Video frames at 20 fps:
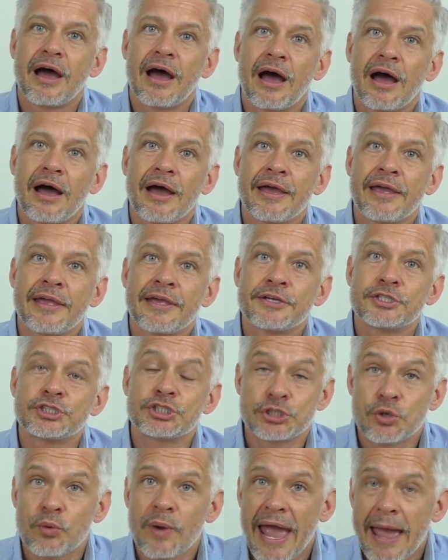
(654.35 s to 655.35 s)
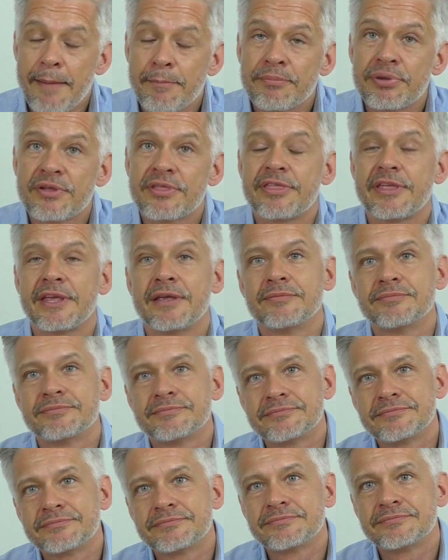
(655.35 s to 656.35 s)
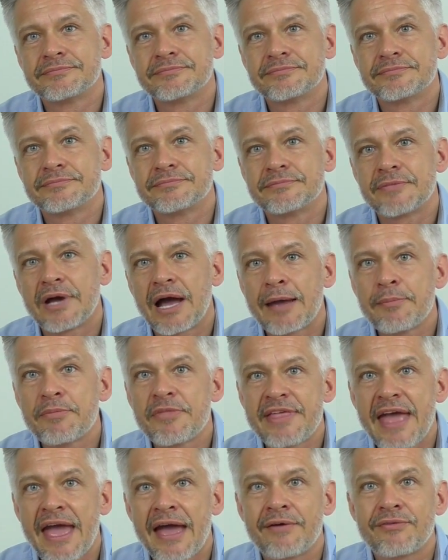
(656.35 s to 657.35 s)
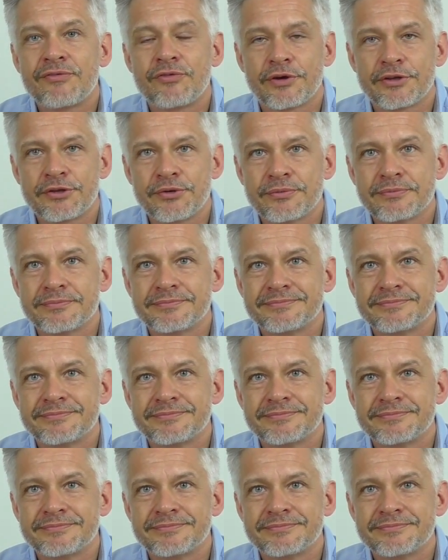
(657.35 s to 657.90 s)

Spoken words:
I show empathy. I'm there for you.